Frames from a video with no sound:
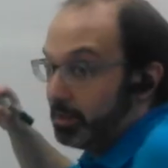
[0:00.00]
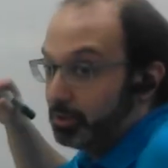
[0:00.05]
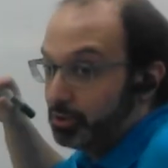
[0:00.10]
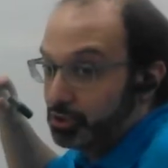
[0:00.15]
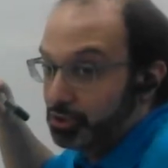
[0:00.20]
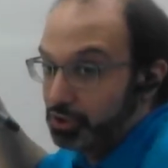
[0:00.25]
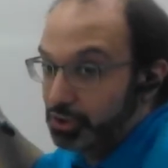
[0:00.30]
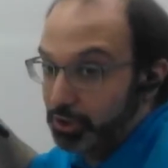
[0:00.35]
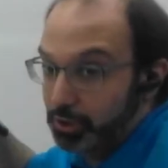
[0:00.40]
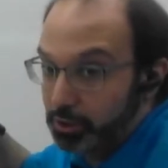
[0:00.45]

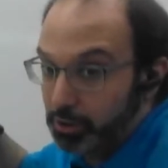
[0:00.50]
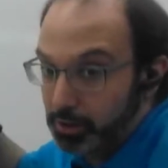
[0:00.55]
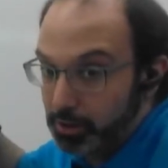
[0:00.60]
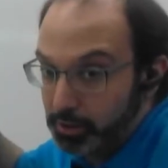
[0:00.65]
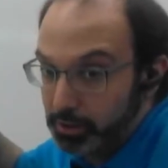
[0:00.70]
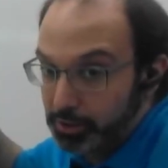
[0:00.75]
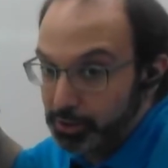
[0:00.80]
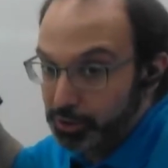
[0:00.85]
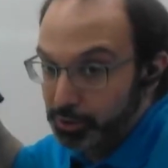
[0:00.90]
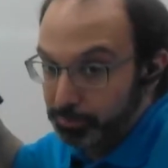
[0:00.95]

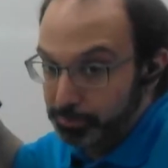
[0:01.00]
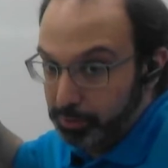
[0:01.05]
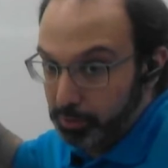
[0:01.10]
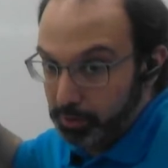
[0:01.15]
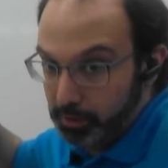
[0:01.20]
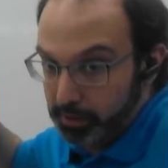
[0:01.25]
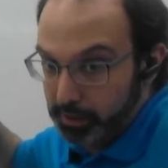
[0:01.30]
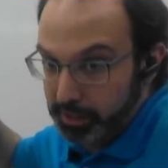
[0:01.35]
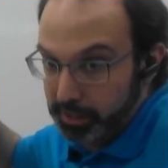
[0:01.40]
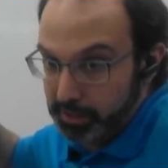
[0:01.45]
sure you
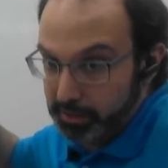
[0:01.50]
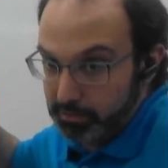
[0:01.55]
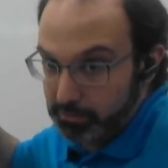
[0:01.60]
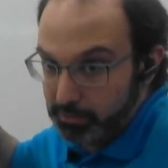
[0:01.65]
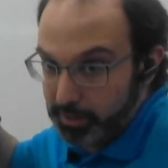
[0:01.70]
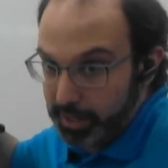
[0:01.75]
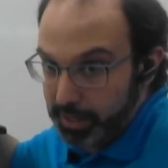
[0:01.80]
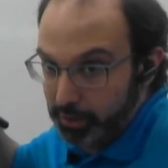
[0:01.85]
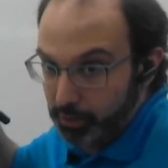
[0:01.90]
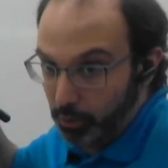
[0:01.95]
put it in the
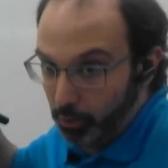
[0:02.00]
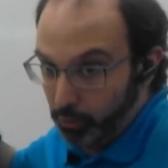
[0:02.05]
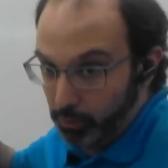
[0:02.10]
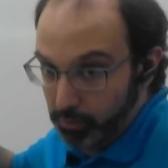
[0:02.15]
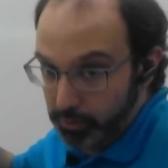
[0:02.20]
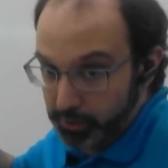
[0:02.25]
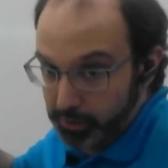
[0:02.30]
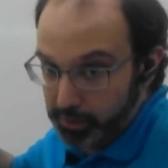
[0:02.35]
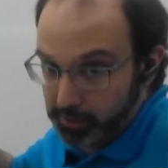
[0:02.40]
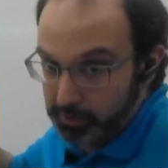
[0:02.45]
right
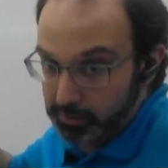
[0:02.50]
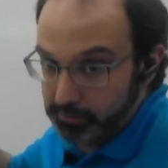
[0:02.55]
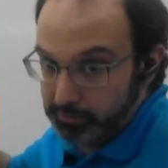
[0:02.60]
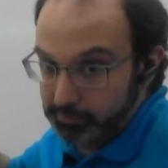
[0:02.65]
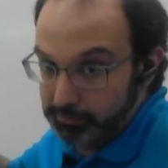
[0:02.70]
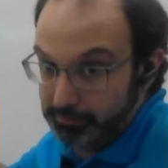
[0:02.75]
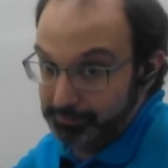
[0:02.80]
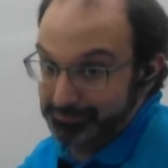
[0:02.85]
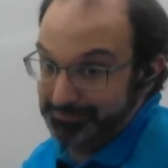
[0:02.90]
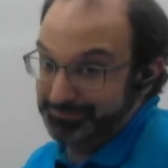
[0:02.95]
order.
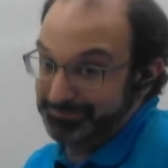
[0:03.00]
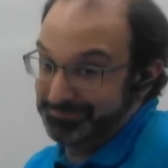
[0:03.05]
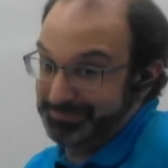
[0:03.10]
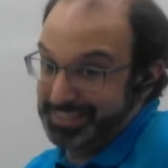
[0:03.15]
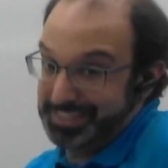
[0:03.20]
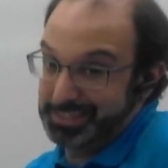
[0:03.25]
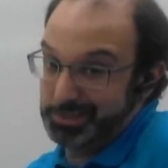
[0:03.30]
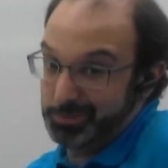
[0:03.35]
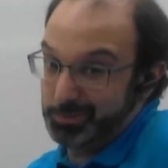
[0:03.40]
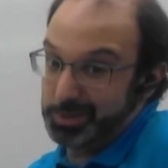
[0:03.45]

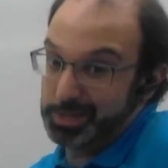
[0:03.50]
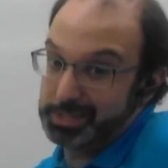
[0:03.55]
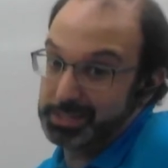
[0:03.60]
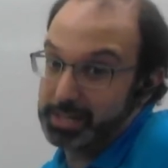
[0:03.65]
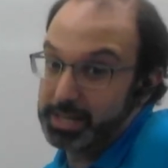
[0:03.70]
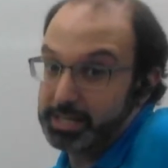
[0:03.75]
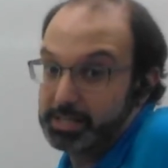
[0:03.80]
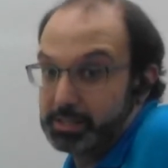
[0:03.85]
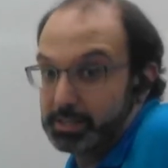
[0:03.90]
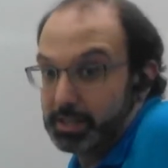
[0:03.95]
This is one of the
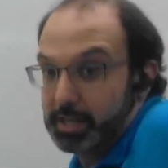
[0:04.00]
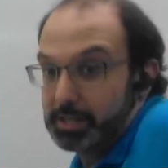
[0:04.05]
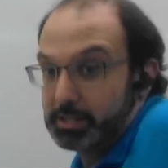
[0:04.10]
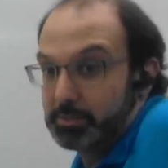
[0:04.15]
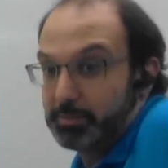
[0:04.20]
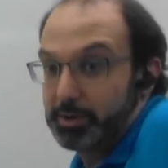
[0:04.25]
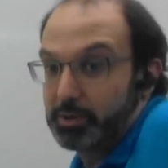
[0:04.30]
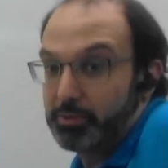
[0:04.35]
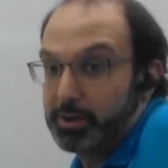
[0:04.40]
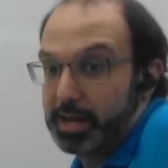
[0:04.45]
nice things
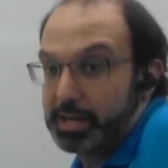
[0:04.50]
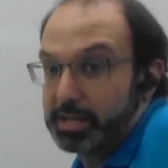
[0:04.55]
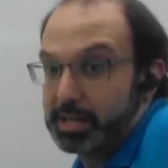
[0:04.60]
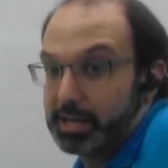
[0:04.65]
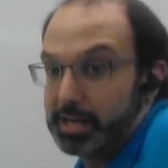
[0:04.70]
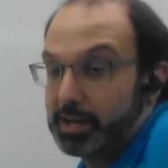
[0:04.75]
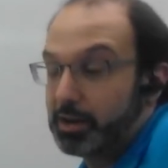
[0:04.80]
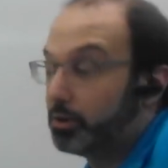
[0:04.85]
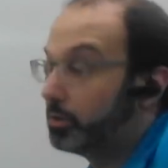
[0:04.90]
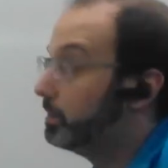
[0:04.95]
about writing
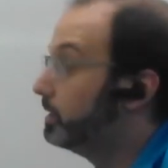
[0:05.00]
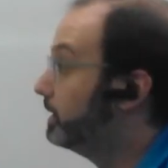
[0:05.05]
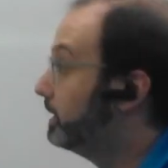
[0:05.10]
it out.